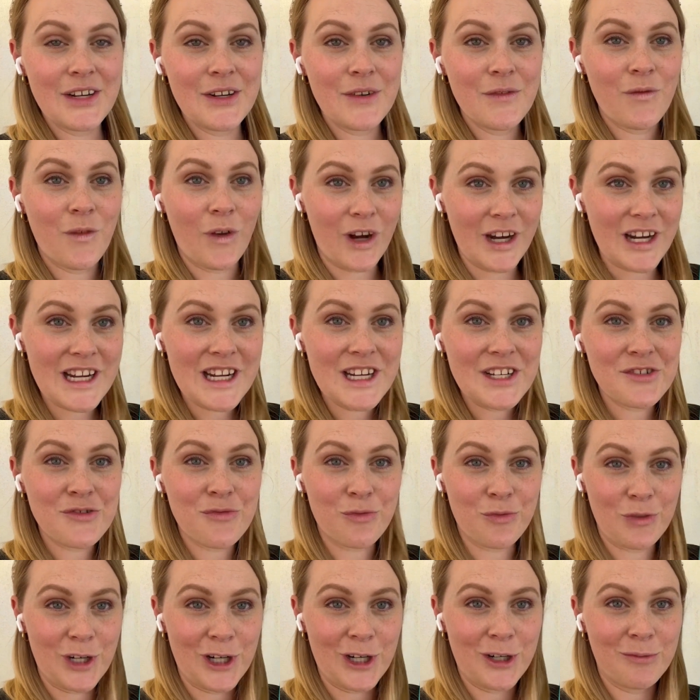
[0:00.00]
for each
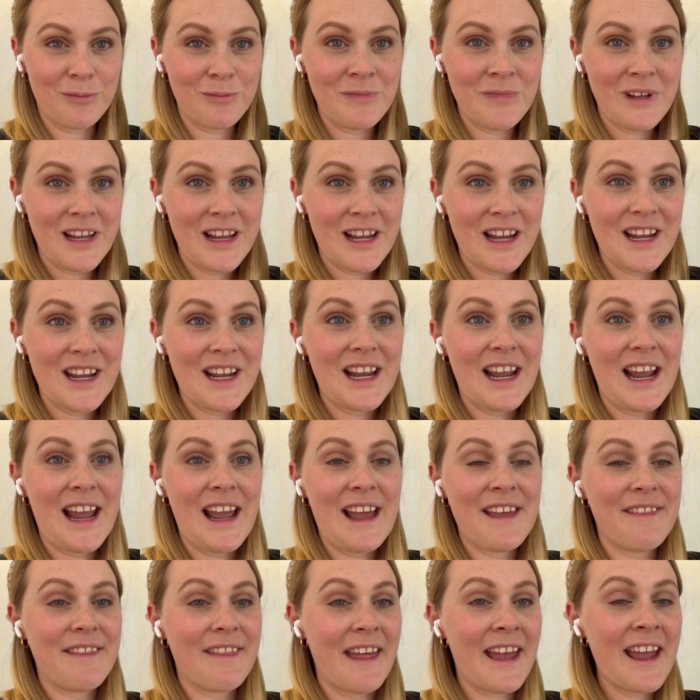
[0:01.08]
room.
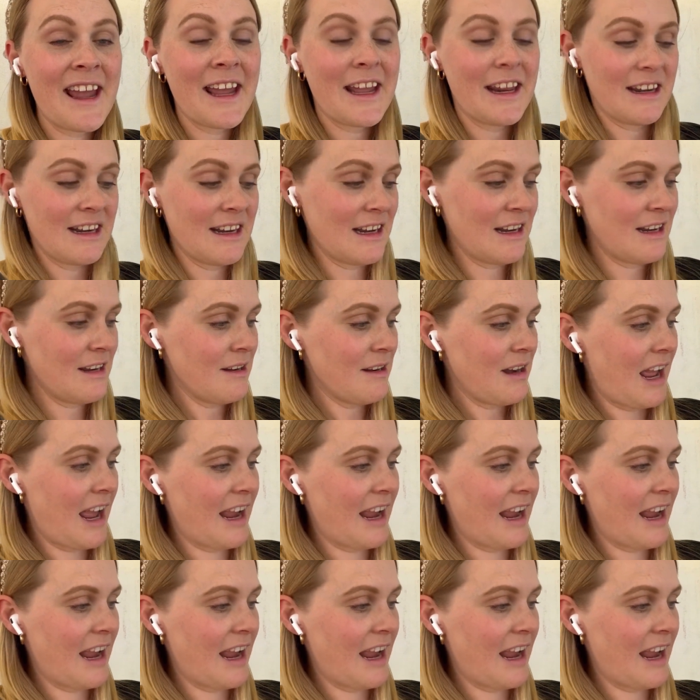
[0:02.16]
And then